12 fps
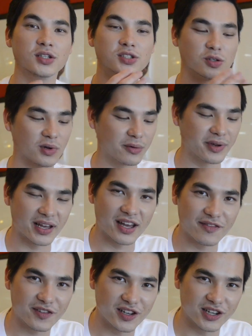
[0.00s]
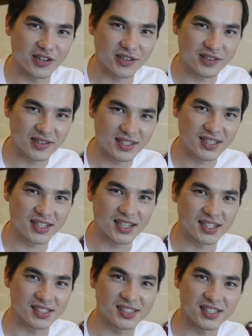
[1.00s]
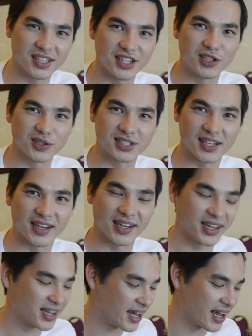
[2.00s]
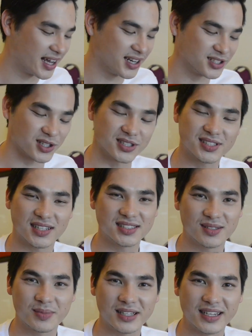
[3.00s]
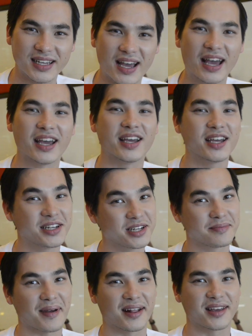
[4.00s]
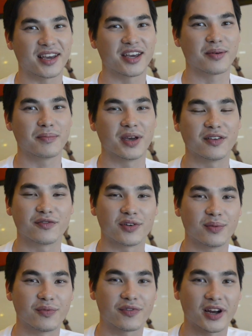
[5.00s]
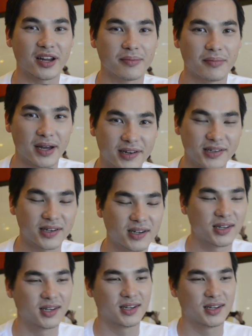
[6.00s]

So what we have here is the Dosai, and it's ostensibly an Indian pancake made from fried batter,